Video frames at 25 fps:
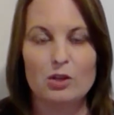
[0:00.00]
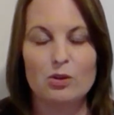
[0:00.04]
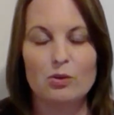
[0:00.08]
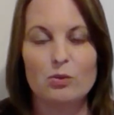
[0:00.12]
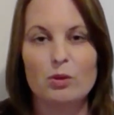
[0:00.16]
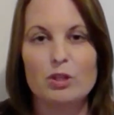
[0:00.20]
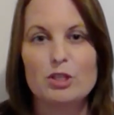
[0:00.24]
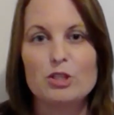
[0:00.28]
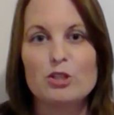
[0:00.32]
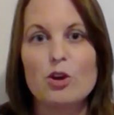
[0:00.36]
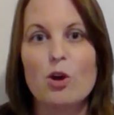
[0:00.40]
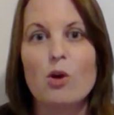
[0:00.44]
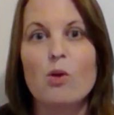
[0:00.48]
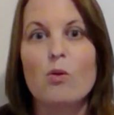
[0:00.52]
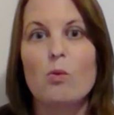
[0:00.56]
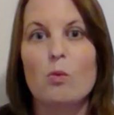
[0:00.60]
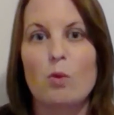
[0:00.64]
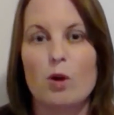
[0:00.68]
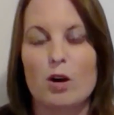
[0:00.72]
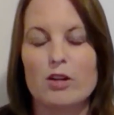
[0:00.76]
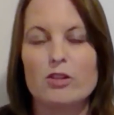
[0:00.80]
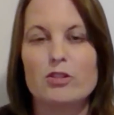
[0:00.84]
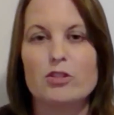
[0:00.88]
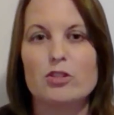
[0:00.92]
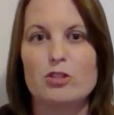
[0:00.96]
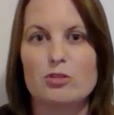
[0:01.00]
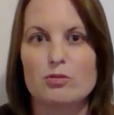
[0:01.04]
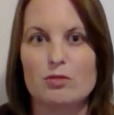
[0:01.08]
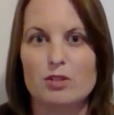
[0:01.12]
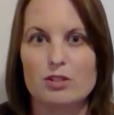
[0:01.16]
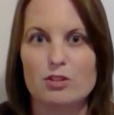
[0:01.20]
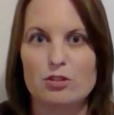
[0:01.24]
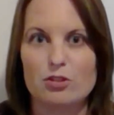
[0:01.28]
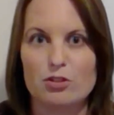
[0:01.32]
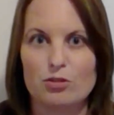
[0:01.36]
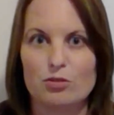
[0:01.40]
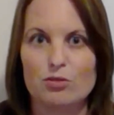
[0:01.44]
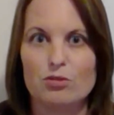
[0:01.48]
We don't want to
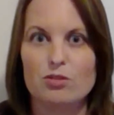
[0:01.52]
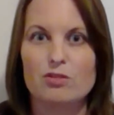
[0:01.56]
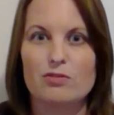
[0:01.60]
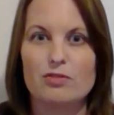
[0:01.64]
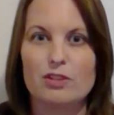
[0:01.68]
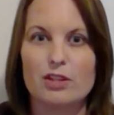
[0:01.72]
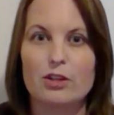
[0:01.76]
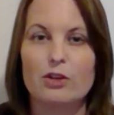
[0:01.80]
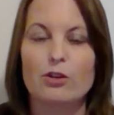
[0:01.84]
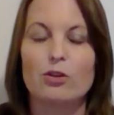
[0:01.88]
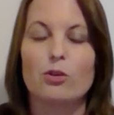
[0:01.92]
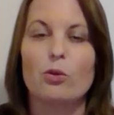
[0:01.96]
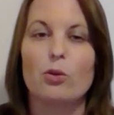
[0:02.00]
induce fear